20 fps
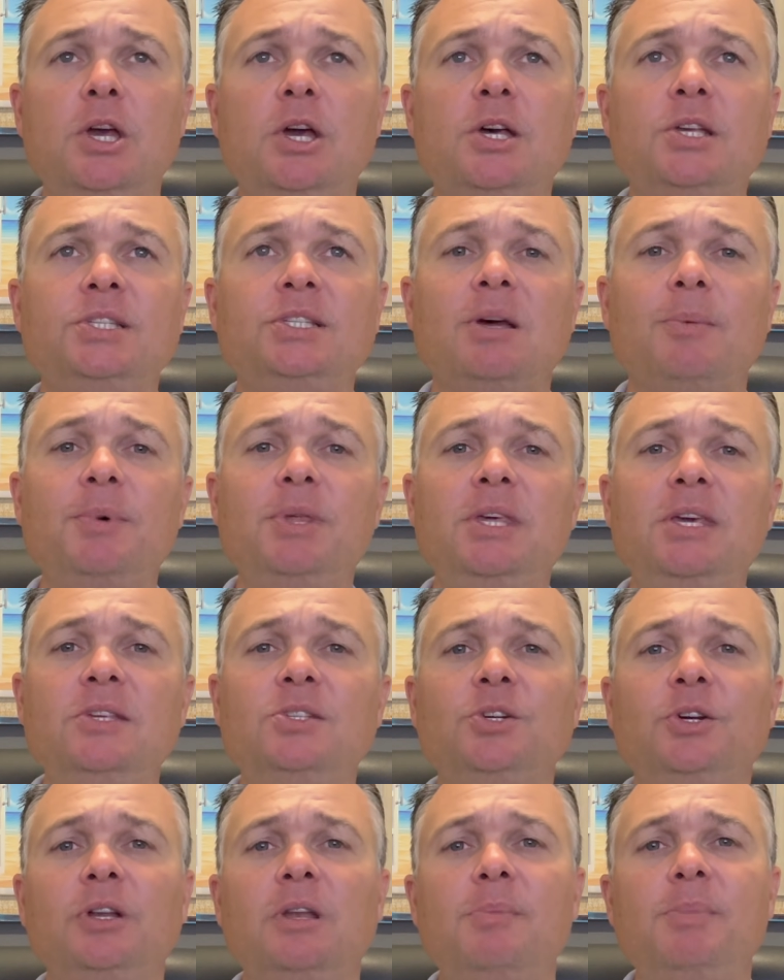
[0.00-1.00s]
Some of
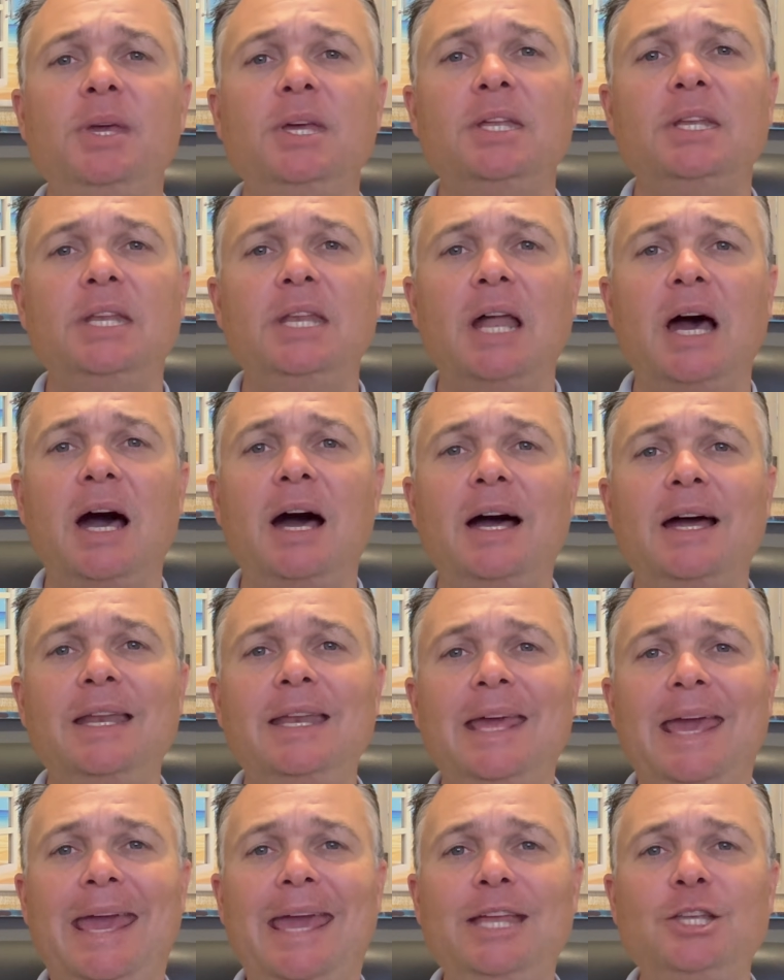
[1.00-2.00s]
these are going to be in
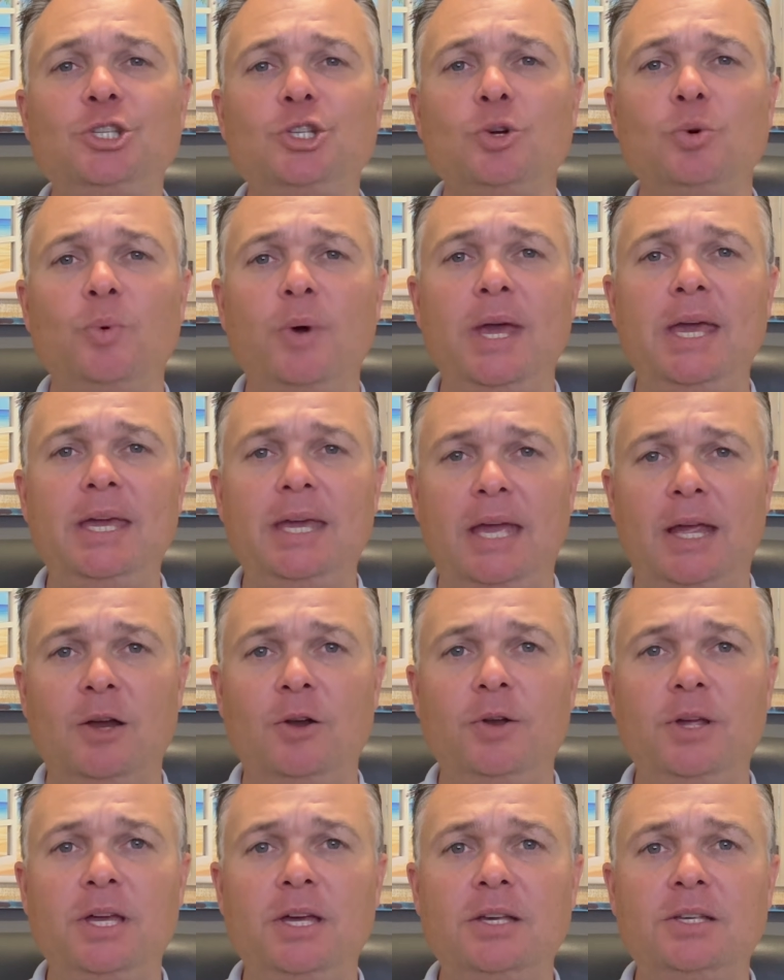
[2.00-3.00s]
non-HOA
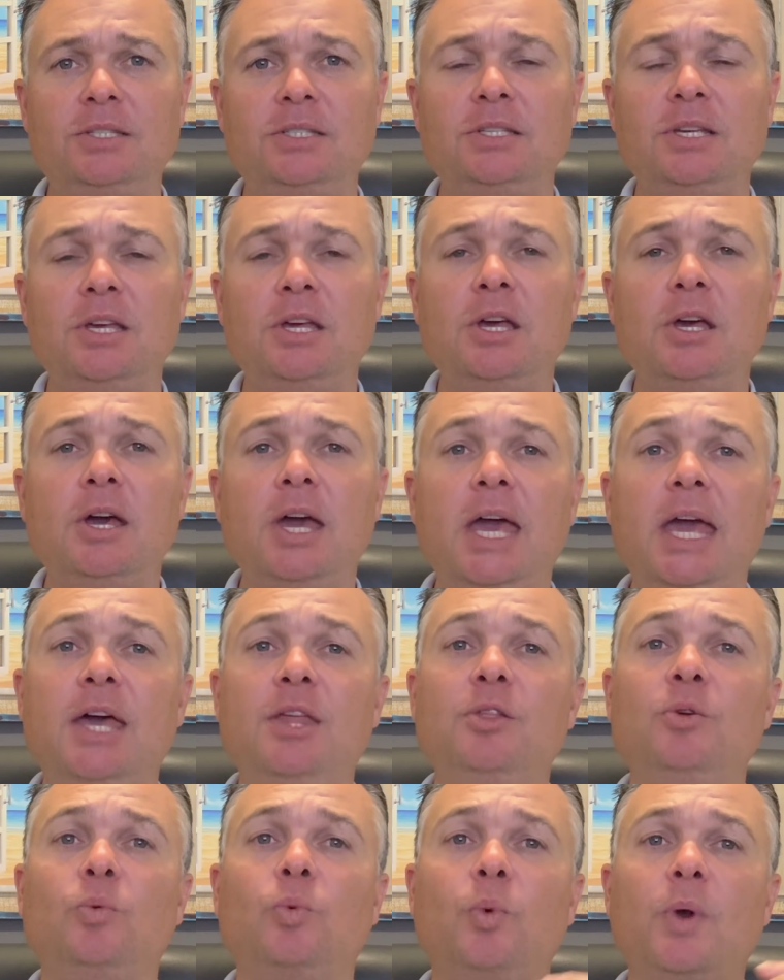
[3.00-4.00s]
areas, and
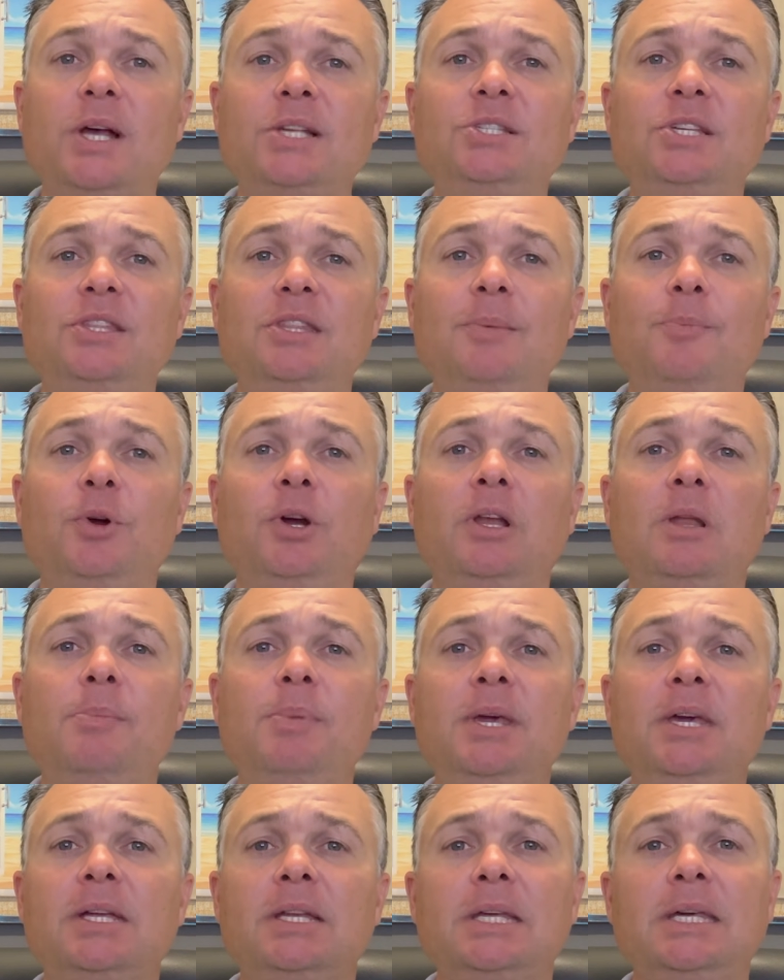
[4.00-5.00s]
the rest of them are going to
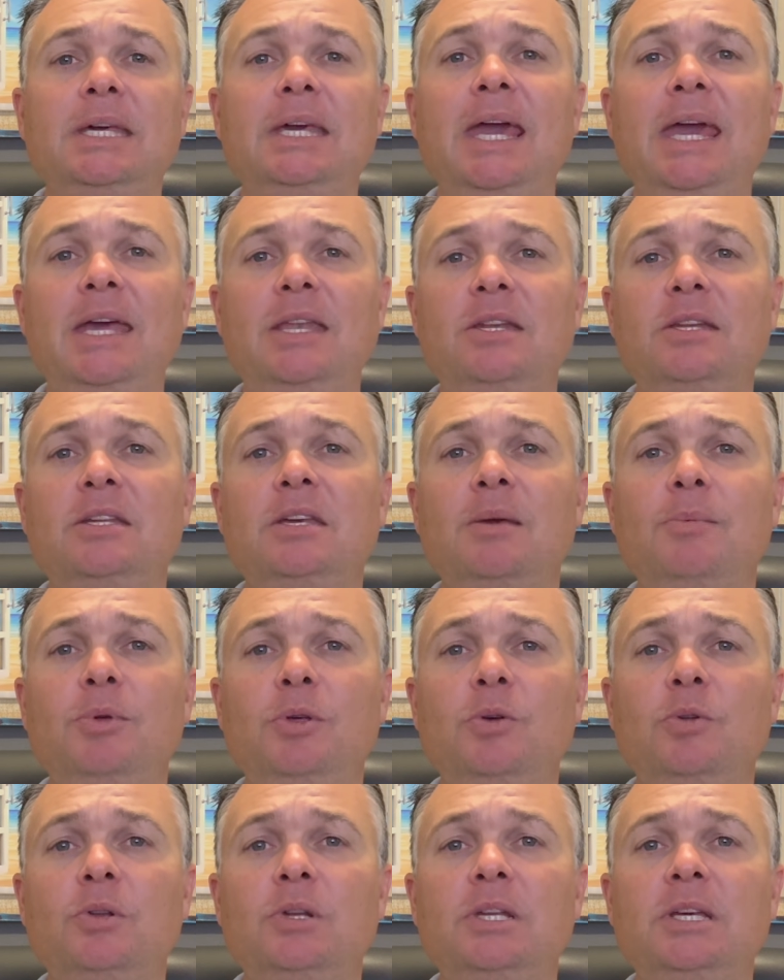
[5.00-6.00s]
be in gated
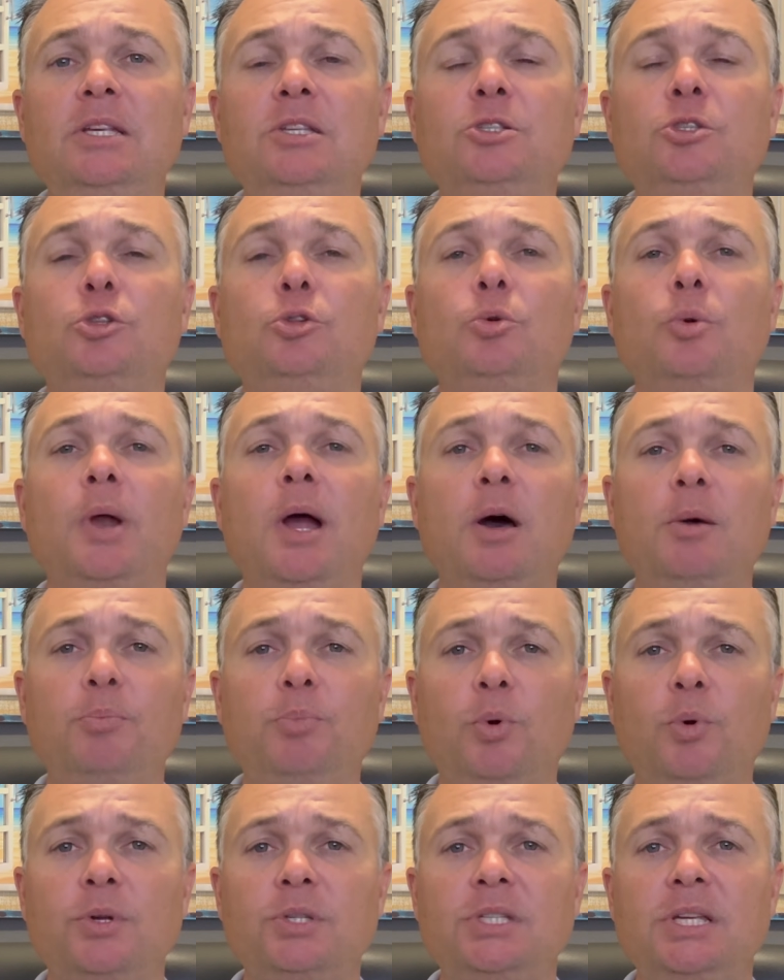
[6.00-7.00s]
communities throughout
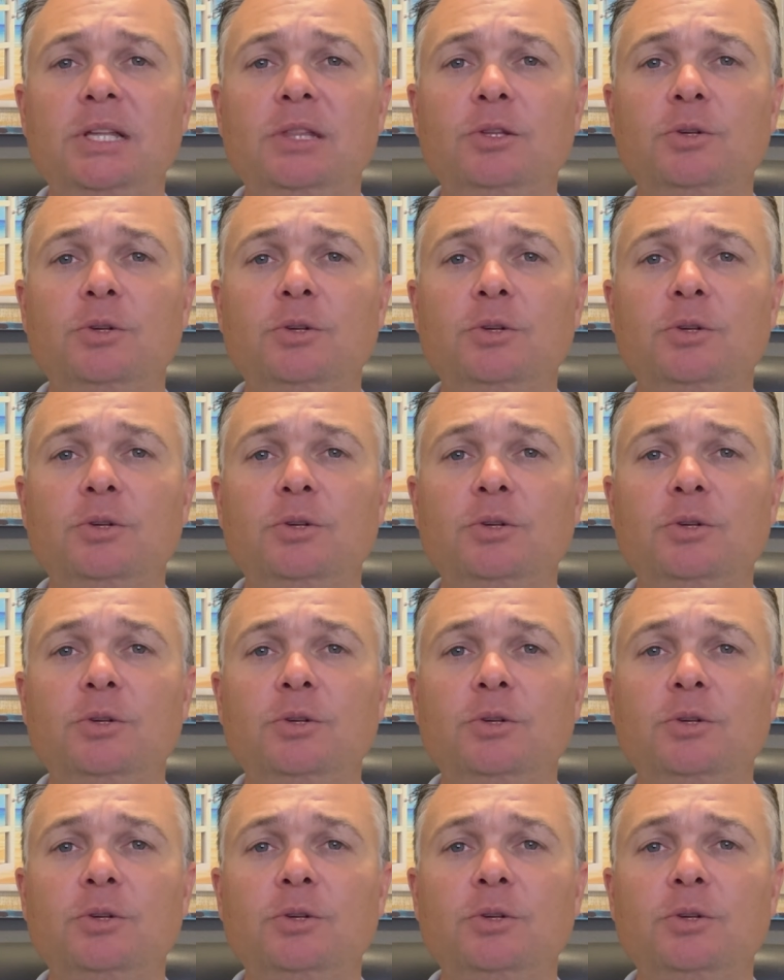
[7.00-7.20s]
Port St.